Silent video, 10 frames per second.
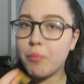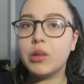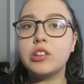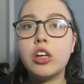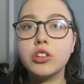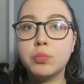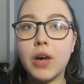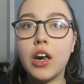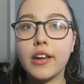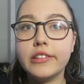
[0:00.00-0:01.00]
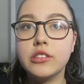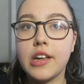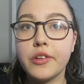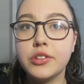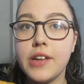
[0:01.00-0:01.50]
My dog's barking
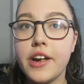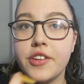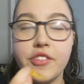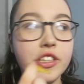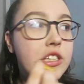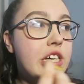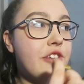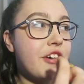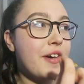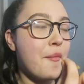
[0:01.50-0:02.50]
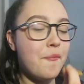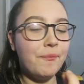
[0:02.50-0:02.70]
downstairs, can you hear it?